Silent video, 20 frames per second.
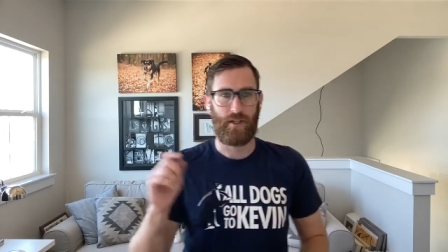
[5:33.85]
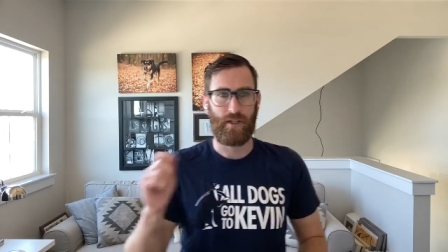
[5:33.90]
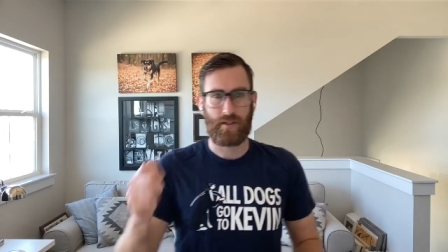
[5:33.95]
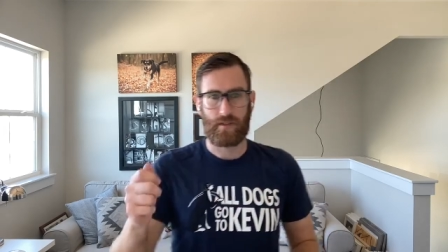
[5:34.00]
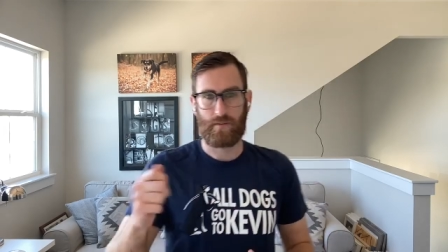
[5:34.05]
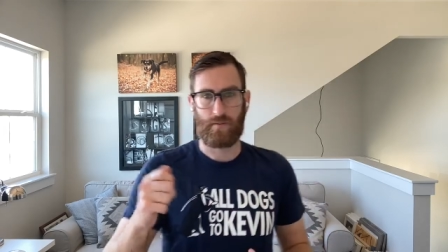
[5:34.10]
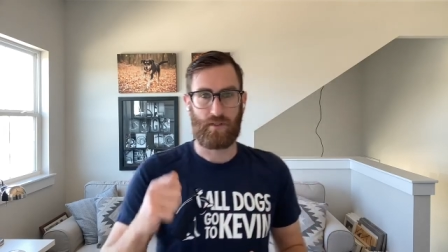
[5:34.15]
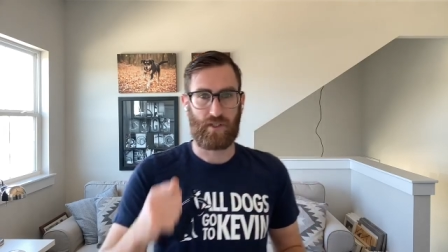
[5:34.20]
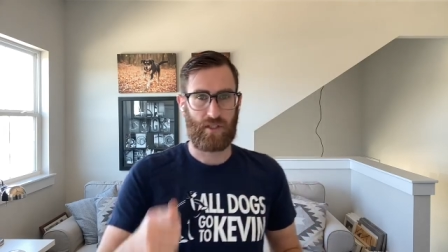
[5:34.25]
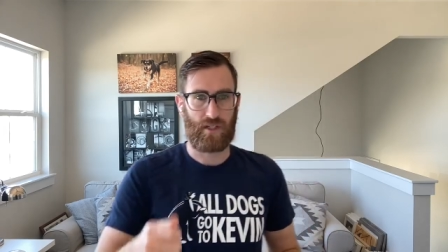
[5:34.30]

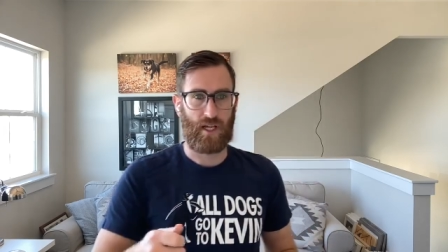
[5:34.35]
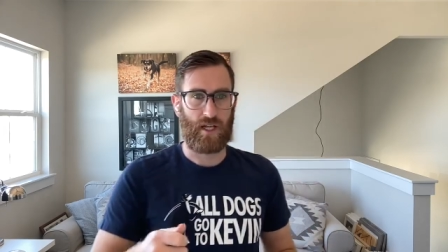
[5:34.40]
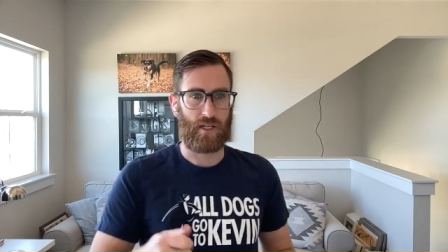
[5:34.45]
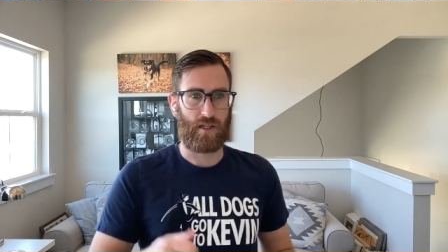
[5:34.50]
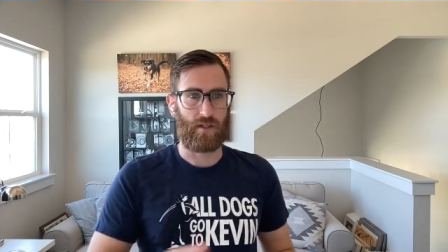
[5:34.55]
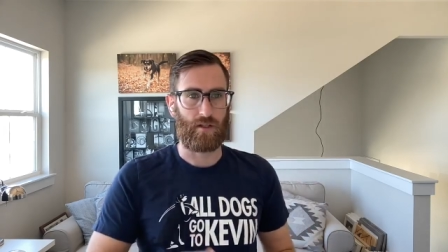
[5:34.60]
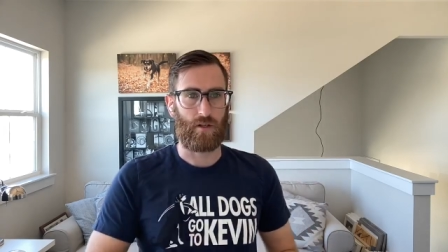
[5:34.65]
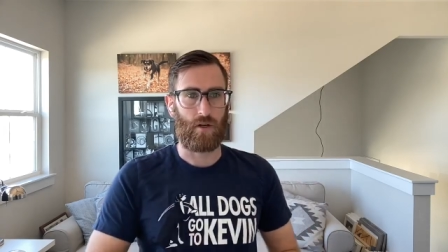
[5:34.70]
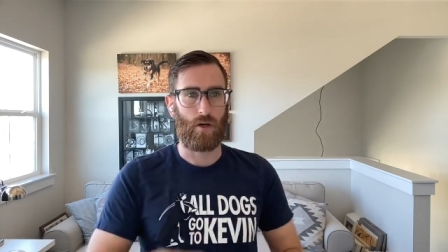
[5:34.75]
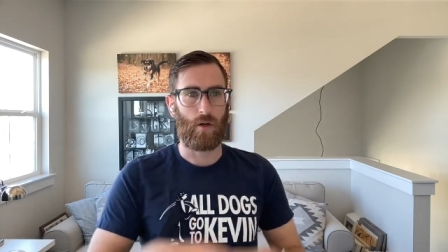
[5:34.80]
this
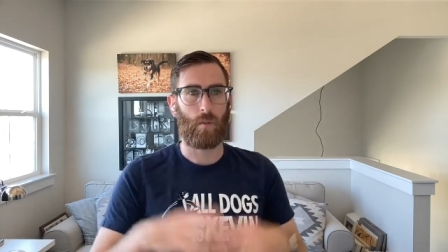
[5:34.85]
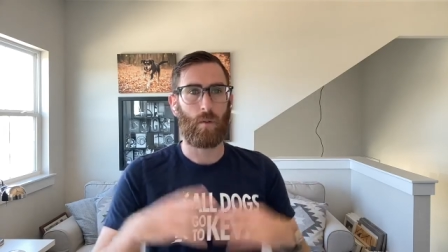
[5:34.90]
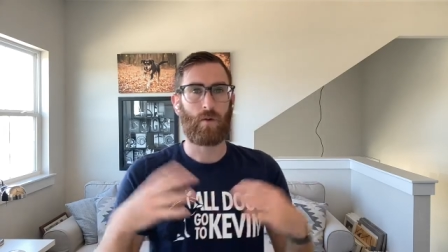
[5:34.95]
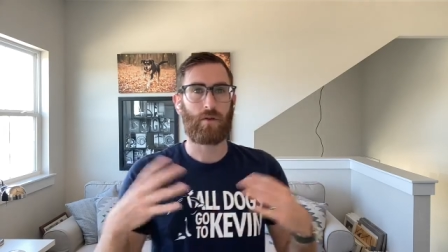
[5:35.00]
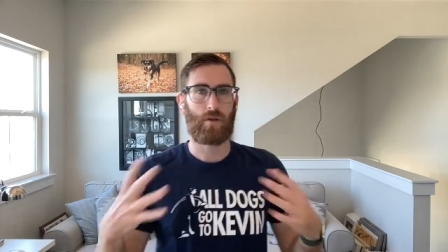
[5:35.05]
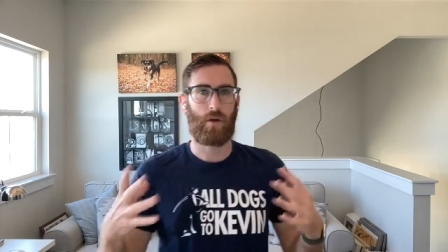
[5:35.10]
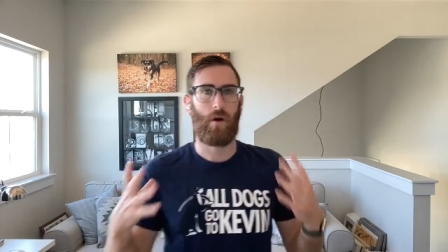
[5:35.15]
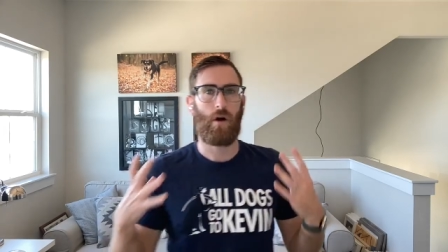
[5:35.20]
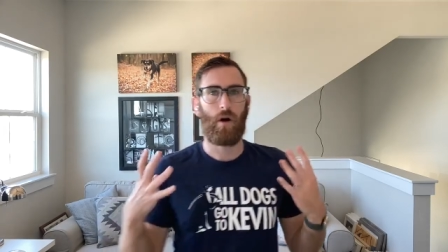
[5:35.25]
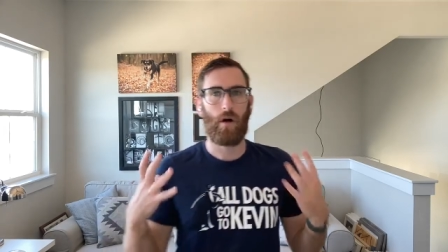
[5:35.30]
mistake is
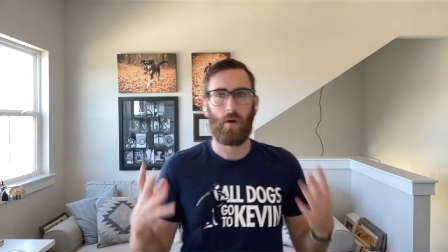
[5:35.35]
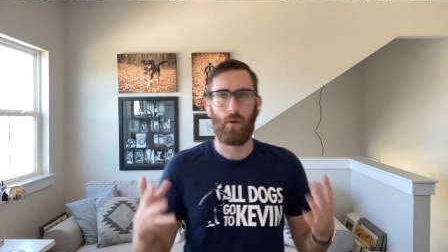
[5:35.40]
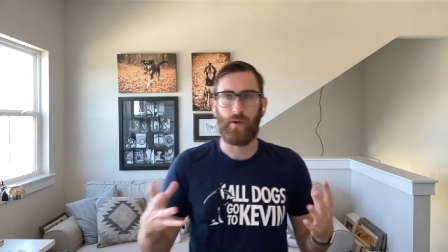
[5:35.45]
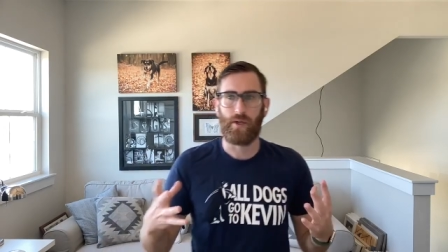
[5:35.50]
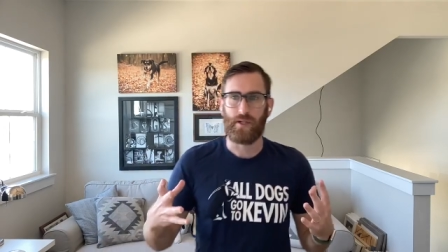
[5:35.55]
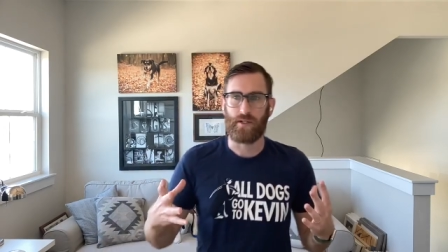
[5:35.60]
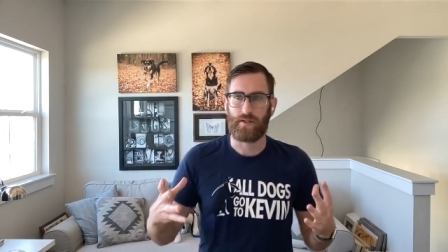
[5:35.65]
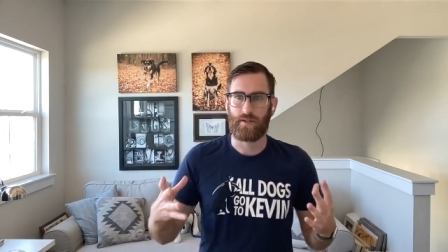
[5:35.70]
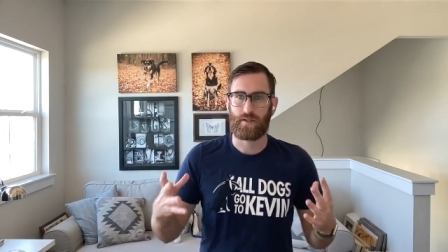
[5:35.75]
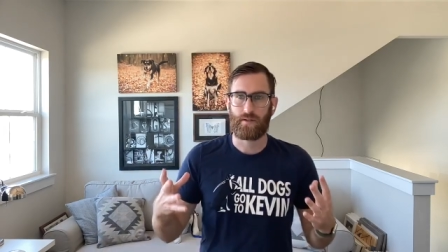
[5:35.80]
almost
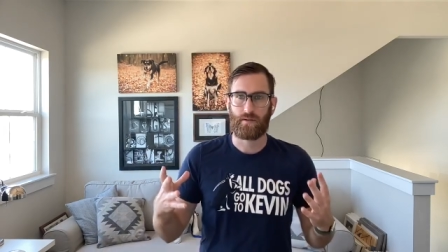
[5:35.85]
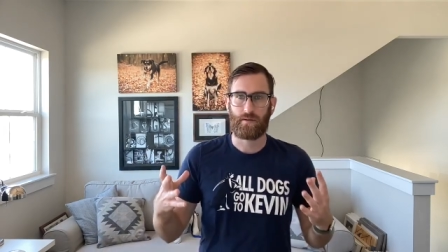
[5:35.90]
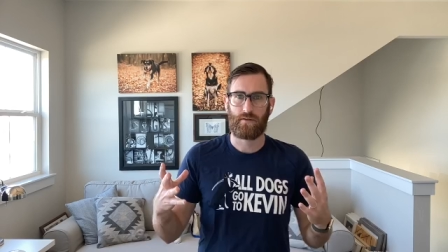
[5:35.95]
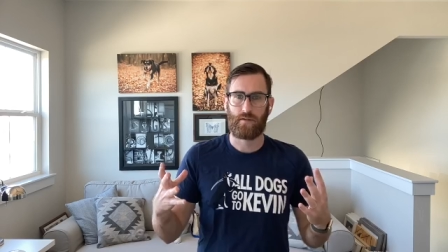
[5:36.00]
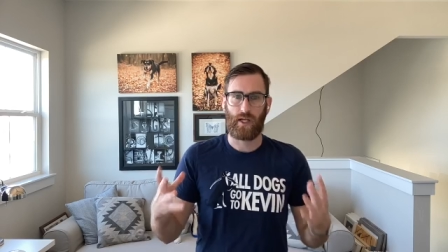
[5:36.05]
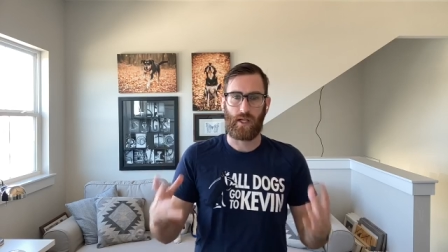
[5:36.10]
always